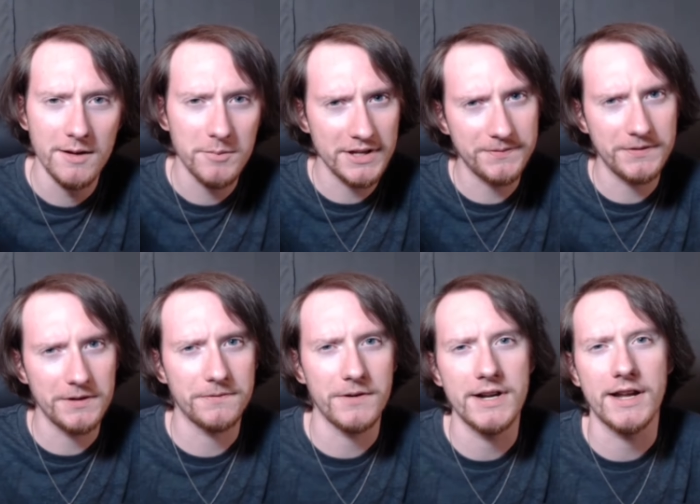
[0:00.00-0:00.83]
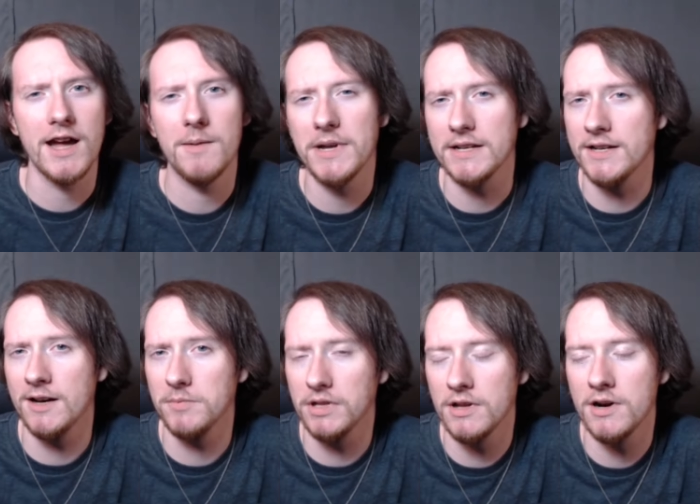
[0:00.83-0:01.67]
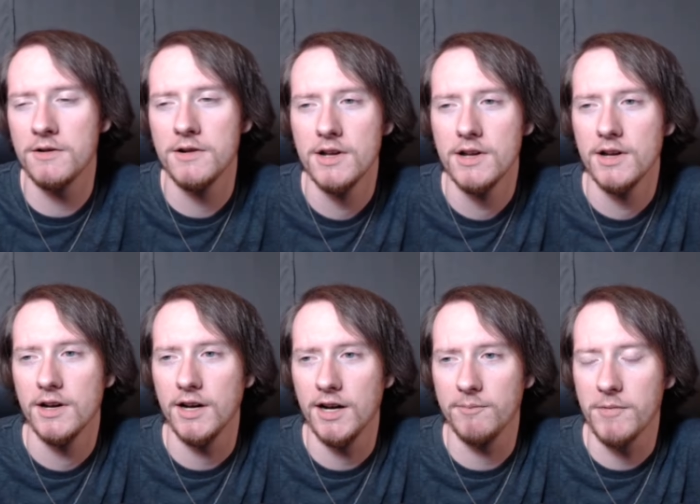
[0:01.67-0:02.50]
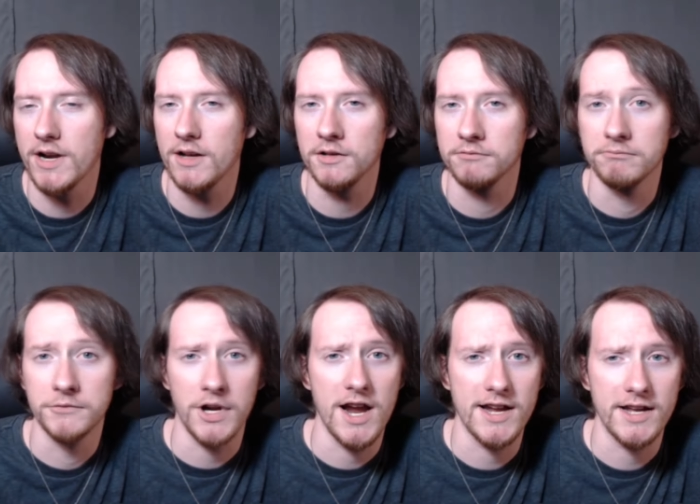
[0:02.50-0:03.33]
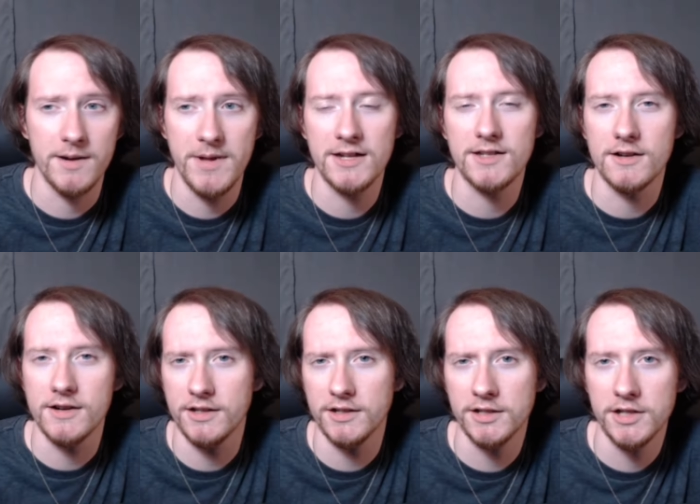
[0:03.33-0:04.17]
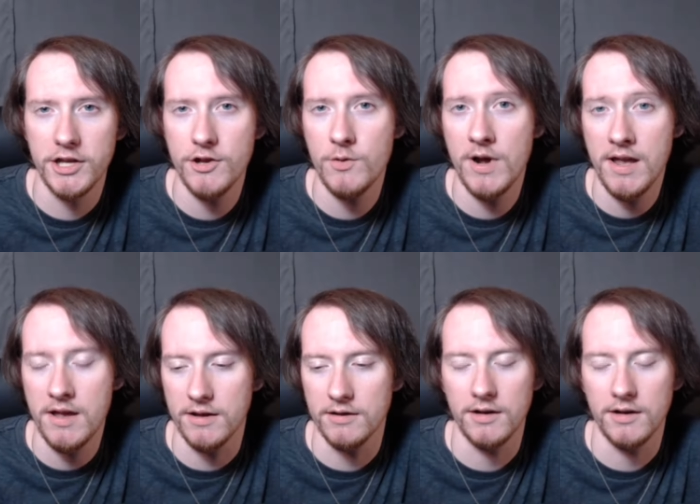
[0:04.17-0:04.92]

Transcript: please feel free to comment down below um, and I'll try and get them answered in the Q&A.